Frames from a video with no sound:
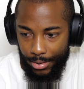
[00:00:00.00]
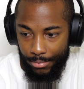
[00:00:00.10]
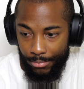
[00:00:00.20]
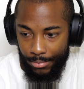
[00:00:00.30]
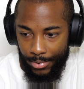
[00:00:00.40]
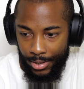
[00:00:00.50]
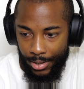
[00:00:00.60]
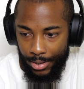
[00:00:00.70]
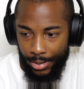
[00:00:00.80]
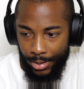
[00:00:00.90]
Mm.
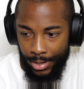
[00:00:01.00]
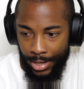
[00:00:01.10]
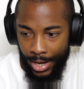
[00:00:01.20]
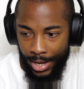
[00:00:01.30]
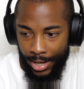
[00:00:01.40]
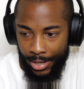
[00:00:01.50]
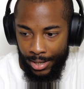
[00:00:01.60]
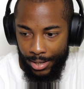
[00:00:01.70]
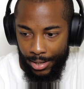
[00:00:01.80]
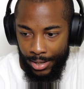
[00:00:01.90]
Got,
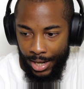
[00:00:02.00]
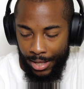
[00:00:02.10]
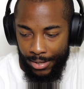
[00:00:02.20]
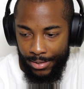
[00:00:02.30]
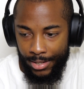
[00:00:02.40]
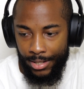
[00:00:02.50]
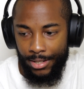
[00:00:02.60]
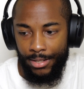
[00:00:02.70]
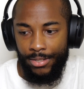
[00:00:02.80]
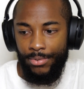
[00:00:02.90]
get
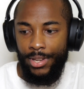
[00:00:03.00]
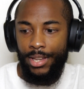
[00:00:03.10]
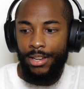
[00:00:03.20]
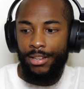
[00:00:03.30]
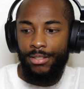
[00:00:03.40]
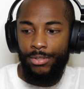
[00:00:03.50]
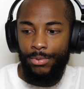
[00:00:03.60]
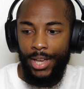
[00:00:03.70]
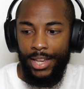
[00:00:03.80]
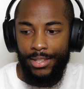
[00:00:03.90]
sentenced 3 years,
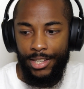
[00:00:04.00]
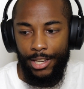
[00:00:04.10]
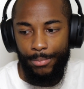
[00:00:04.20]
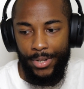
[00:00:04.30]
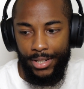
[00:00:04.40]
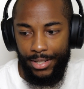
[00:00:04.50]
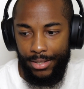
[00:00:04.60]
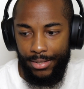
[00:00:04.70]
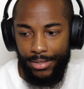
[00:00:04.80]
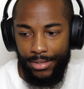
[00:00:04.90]
do 18
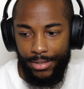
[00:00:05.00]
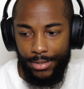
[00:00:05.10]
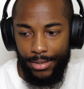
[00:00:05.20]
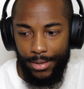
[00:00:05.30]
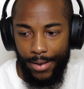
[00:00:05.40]
months.